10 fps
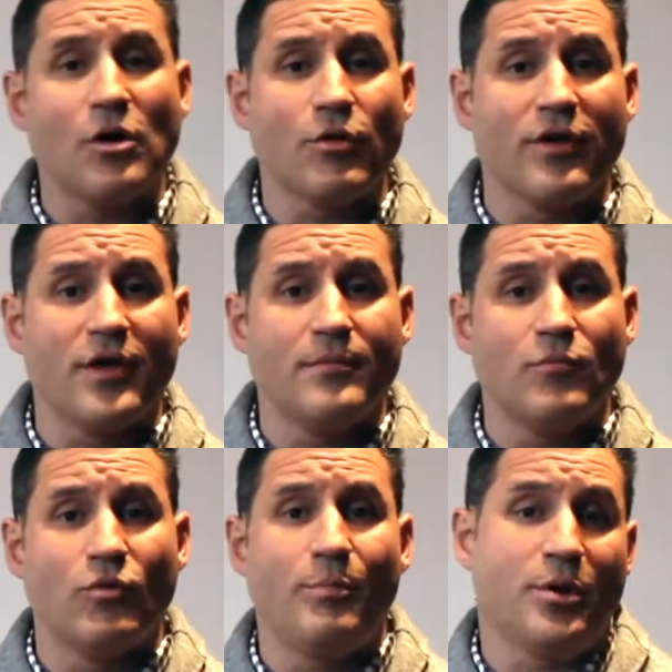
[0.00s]

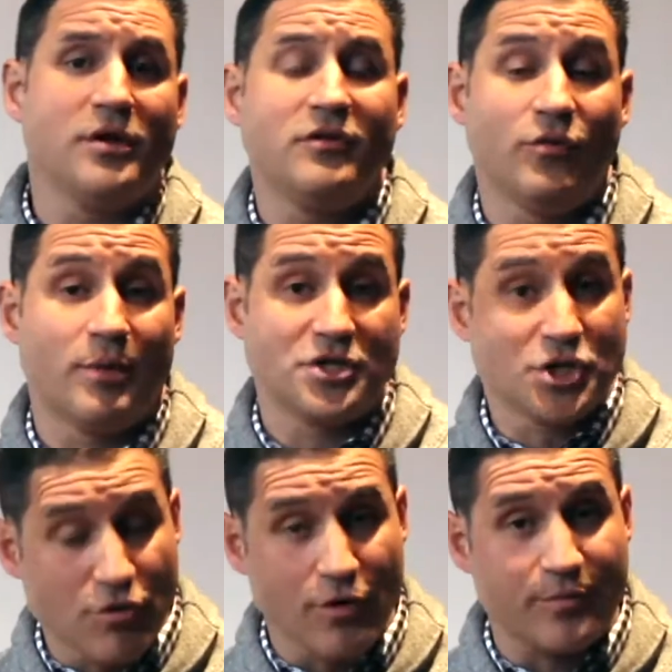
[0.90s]
algorithm will put it into a bunch
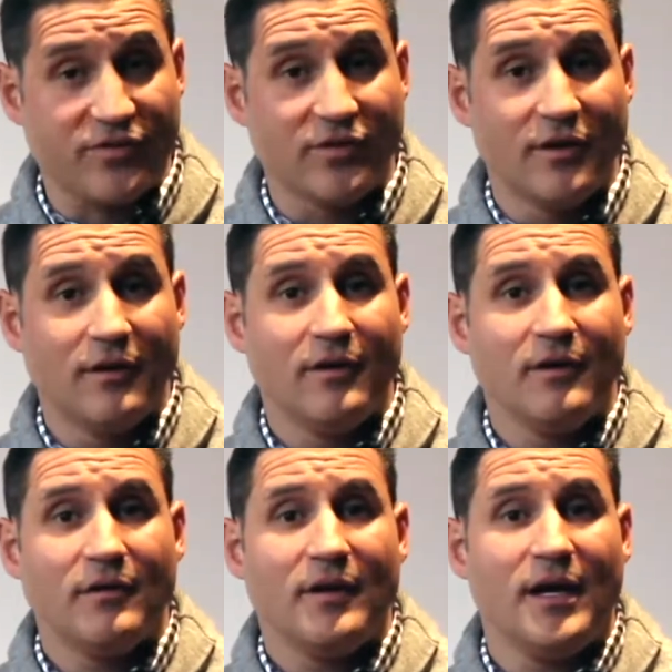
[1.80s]
of groups.
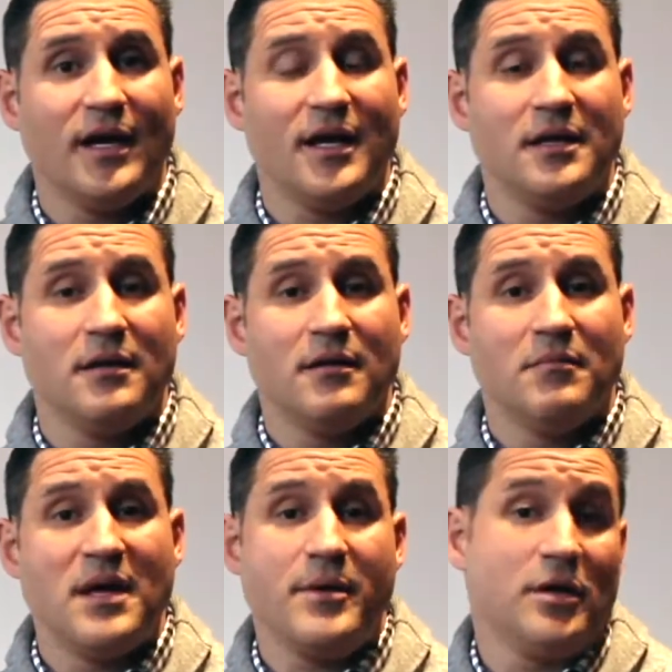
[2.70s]
And
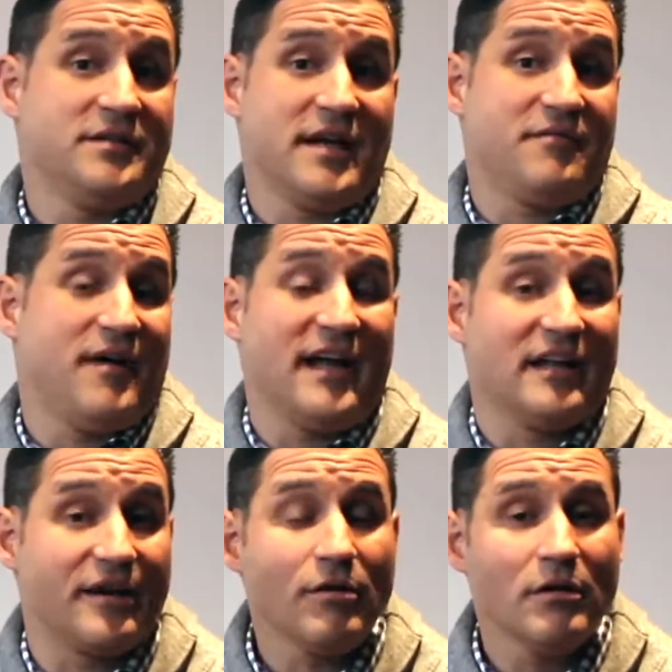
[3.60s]
maybe it'll identify
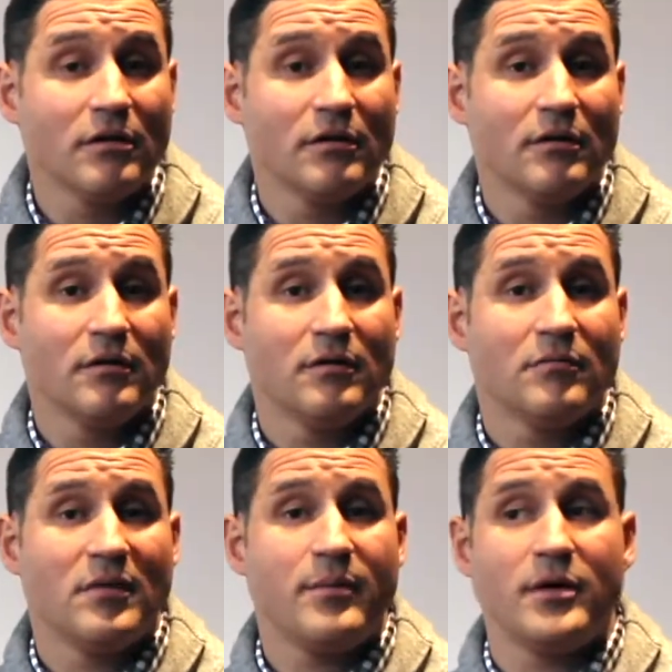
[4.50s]
a letter,
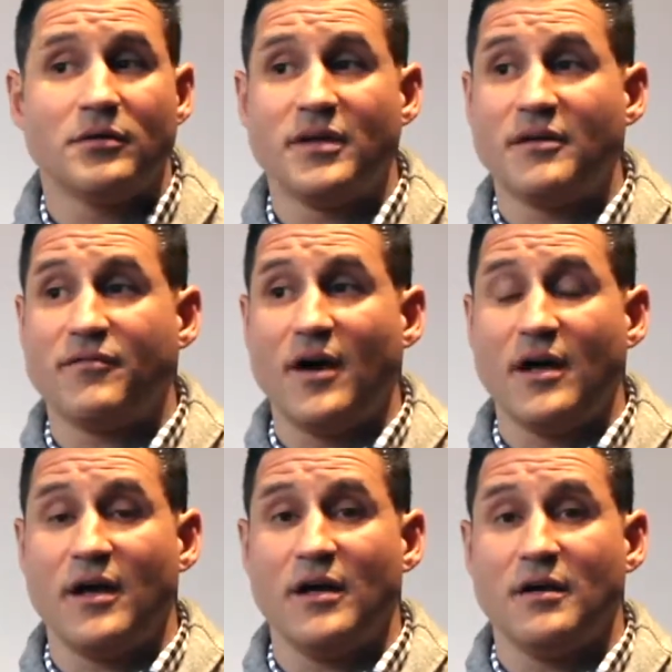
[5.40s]
maybe it'll
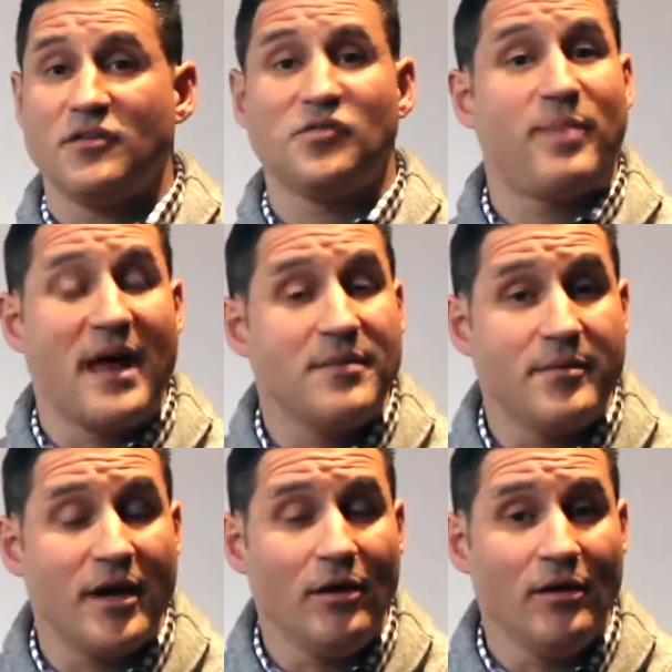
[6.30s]
identify a spam
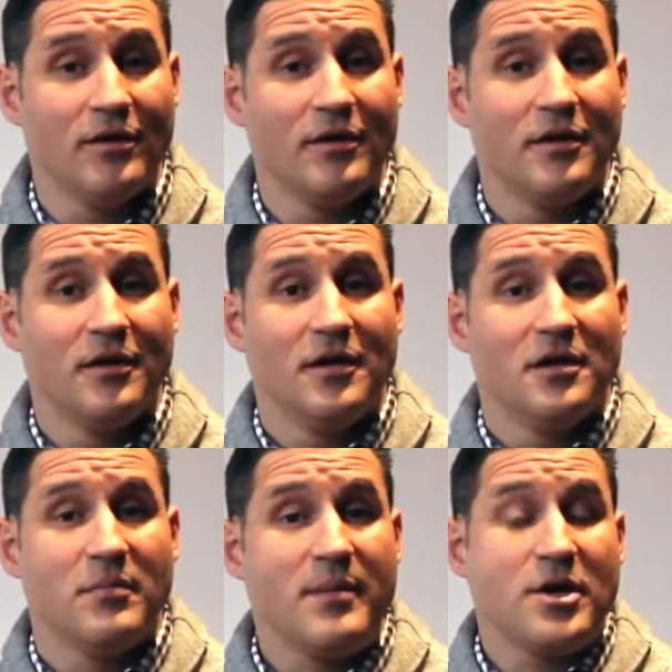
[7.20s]
email,
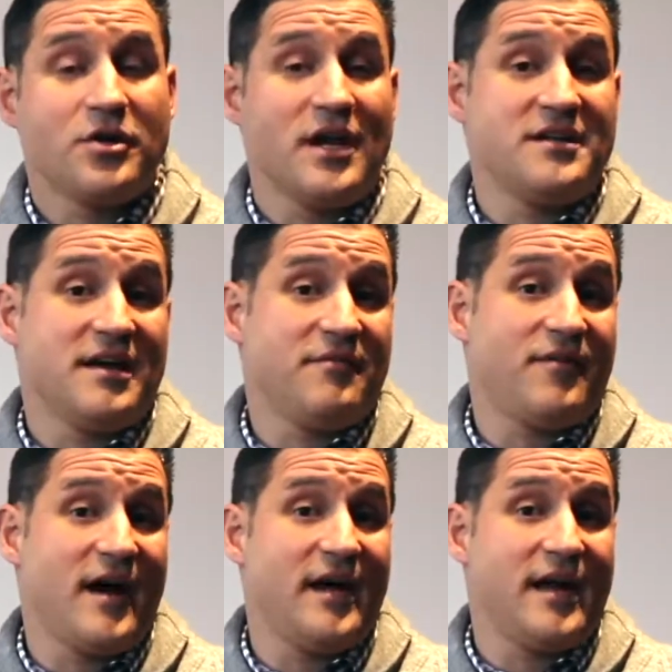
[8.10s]
maybe it could
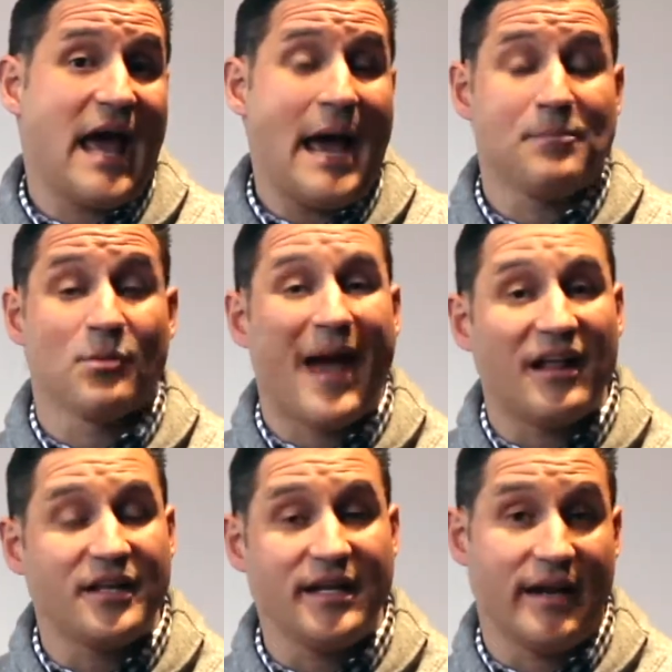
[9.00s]
identify an
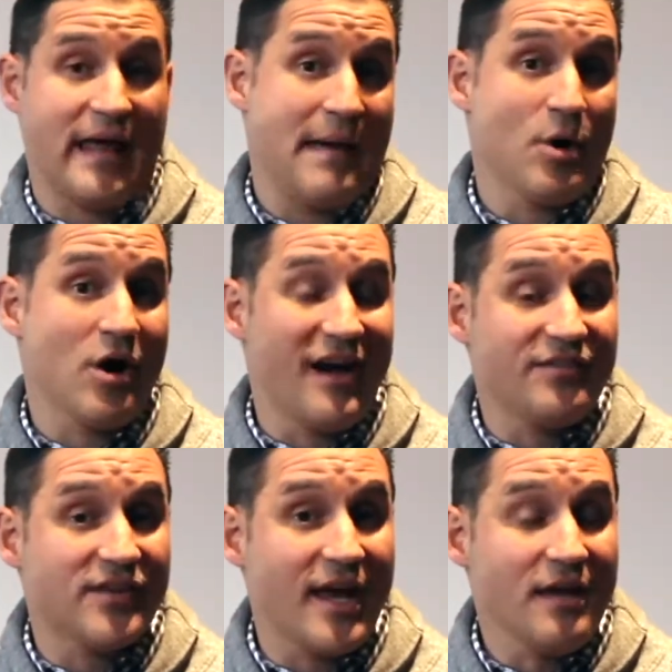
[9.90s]
abnormality in an MRI
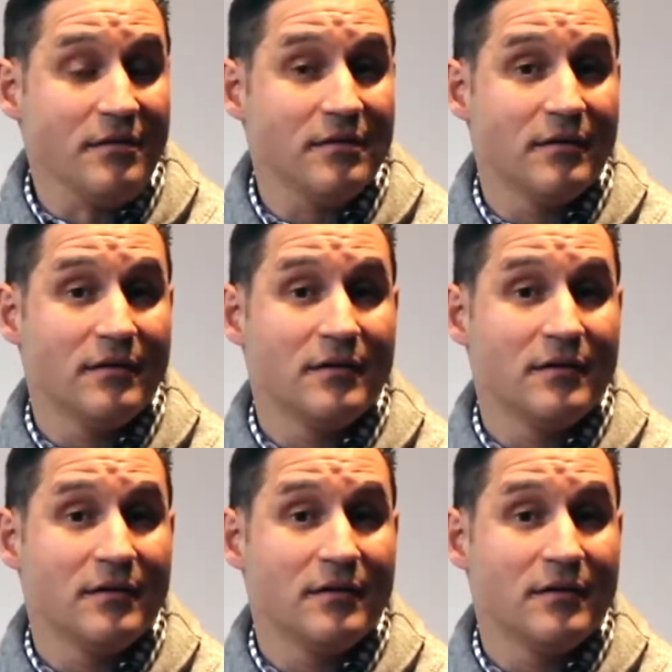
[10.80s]
scan